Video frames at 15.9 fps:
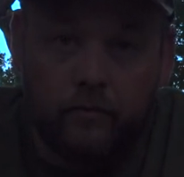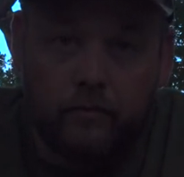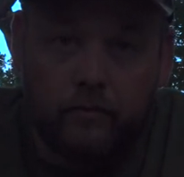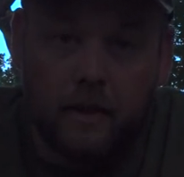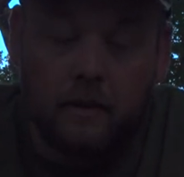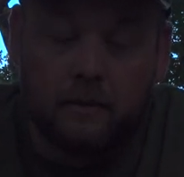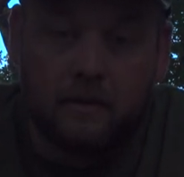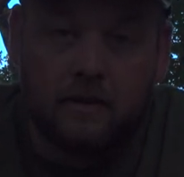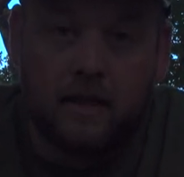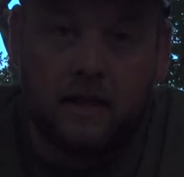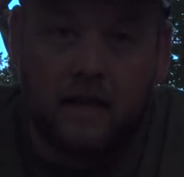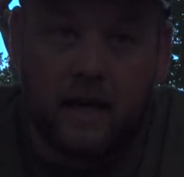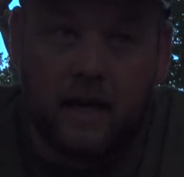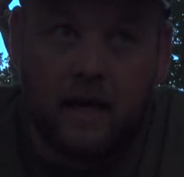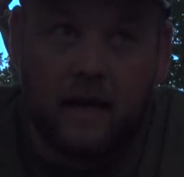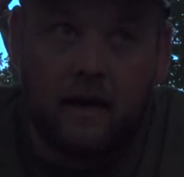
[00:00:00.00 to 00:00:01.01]
be able to say,
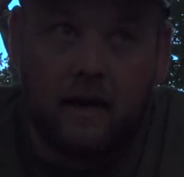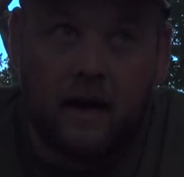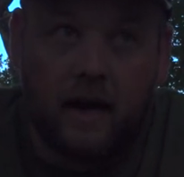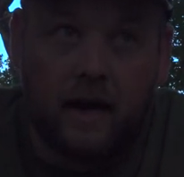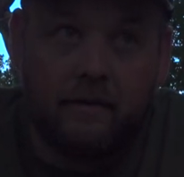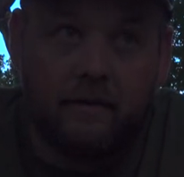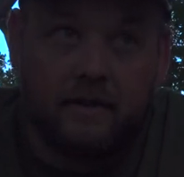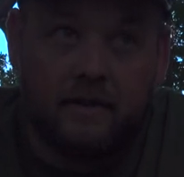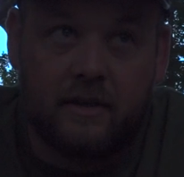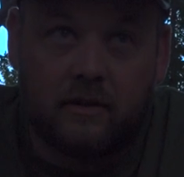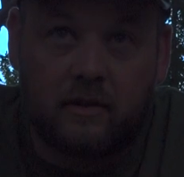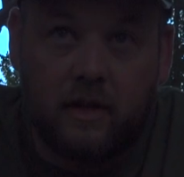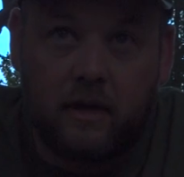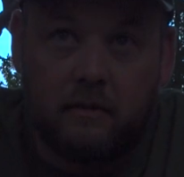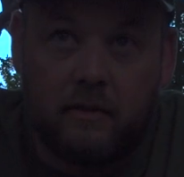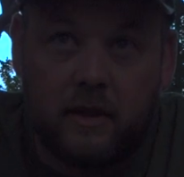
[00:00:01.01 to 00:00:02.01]
hey, I have a deer
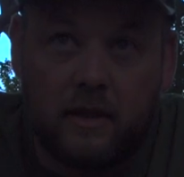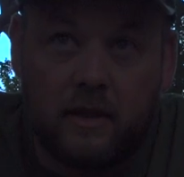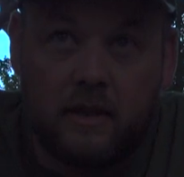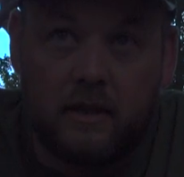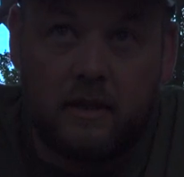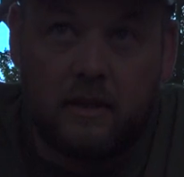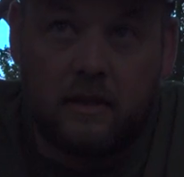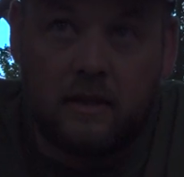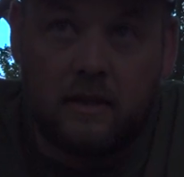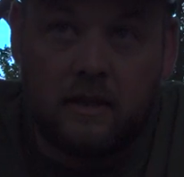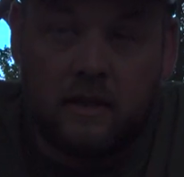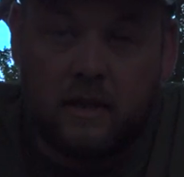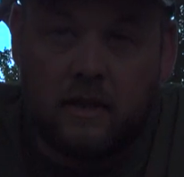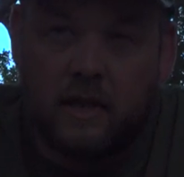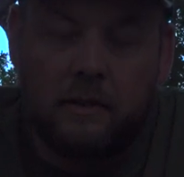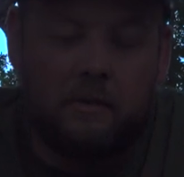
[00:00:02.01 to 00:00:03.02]
coming in.
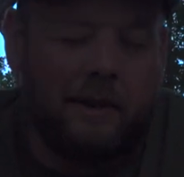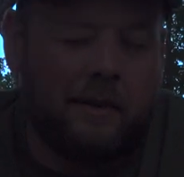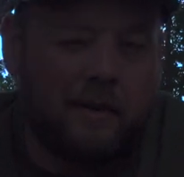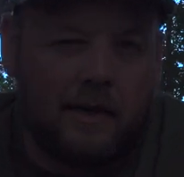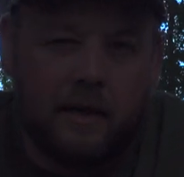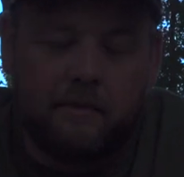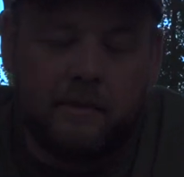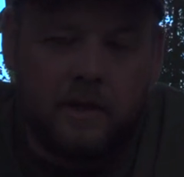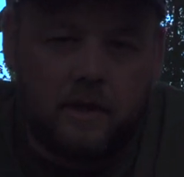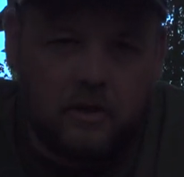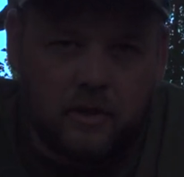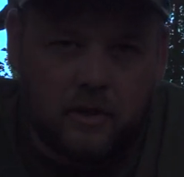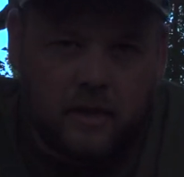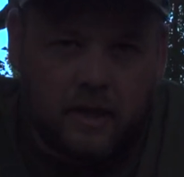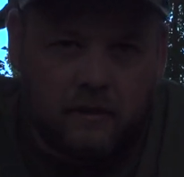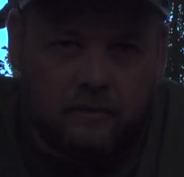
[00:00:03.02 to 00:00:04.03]
He might be coming in
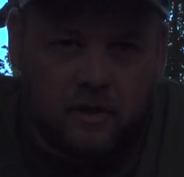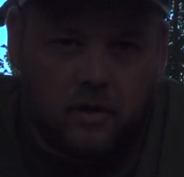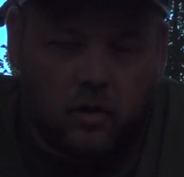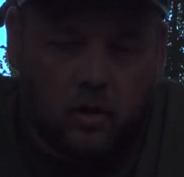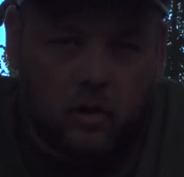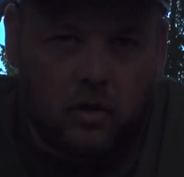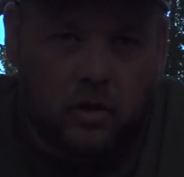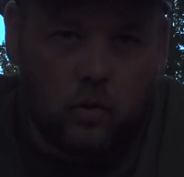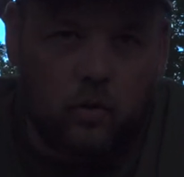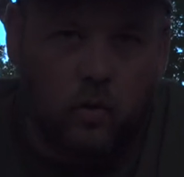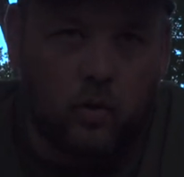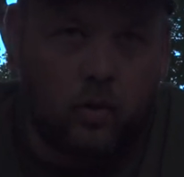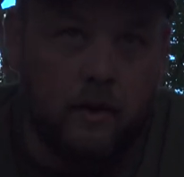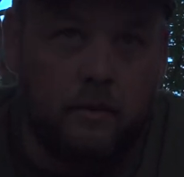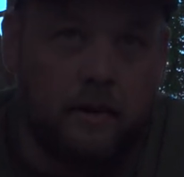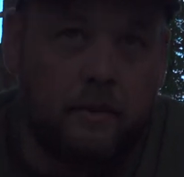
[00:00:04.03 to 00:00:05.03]
just after dark,
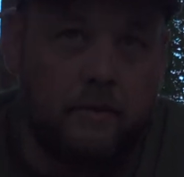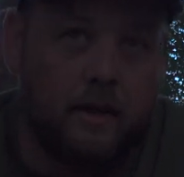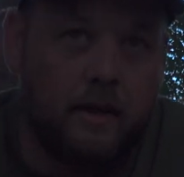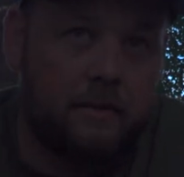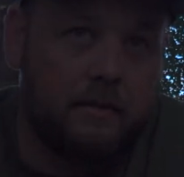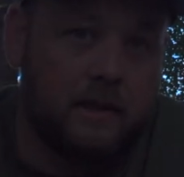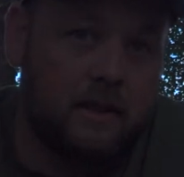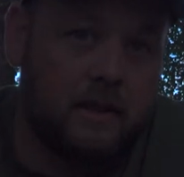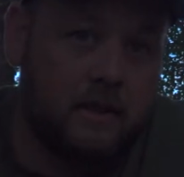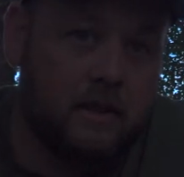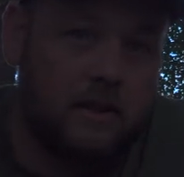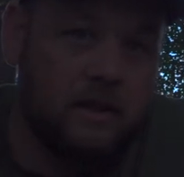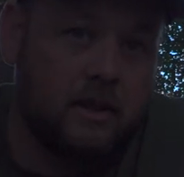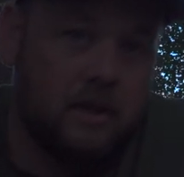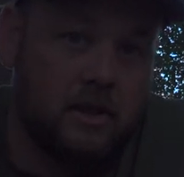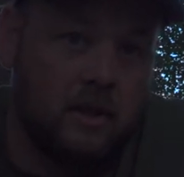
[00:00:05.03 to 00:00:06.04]
or he might be coming
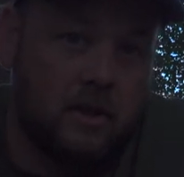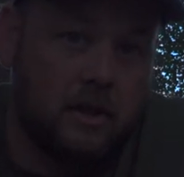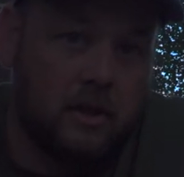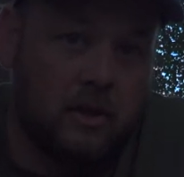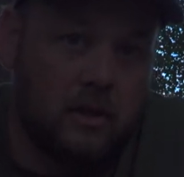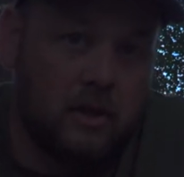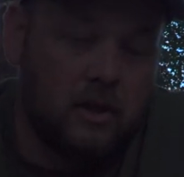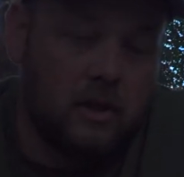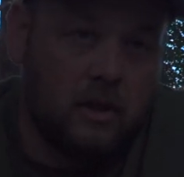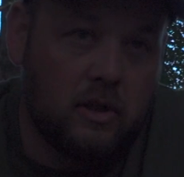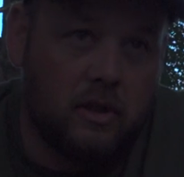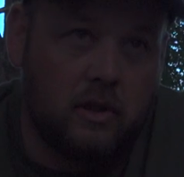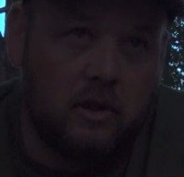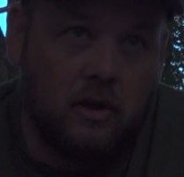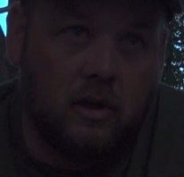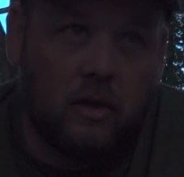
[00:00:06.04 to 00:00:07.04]
in,
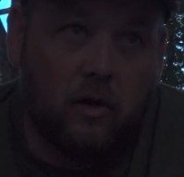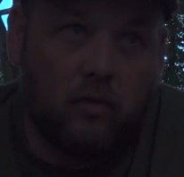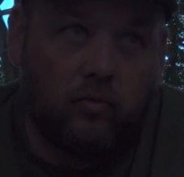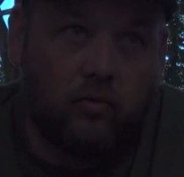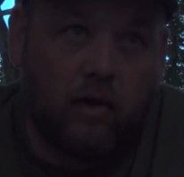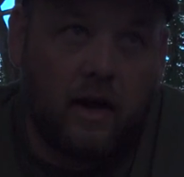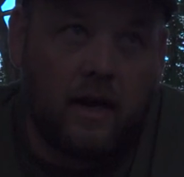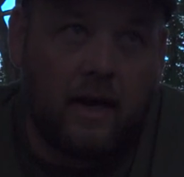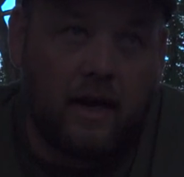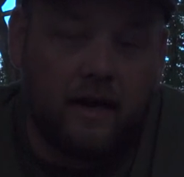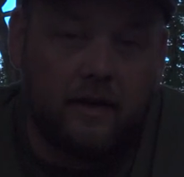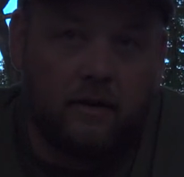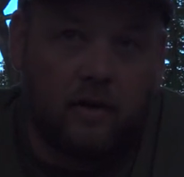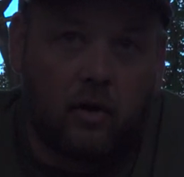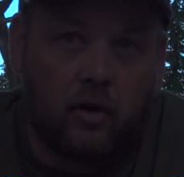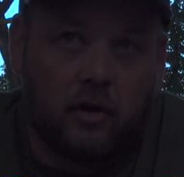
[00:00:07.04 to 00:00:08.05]
you know, right
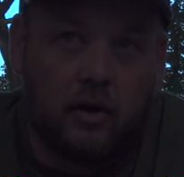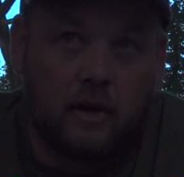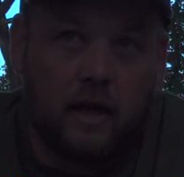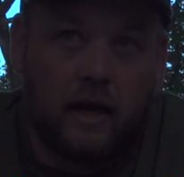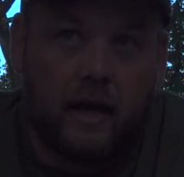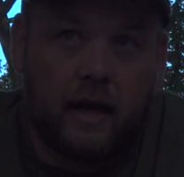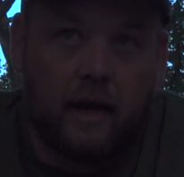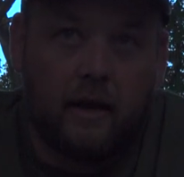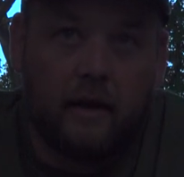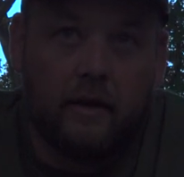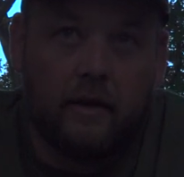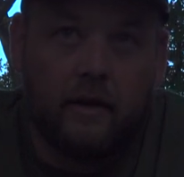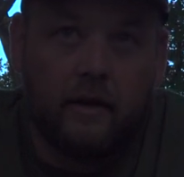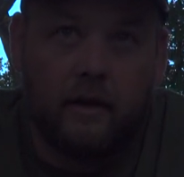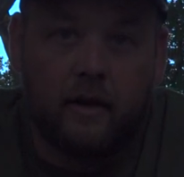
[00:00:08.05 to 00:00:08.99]
at dark, and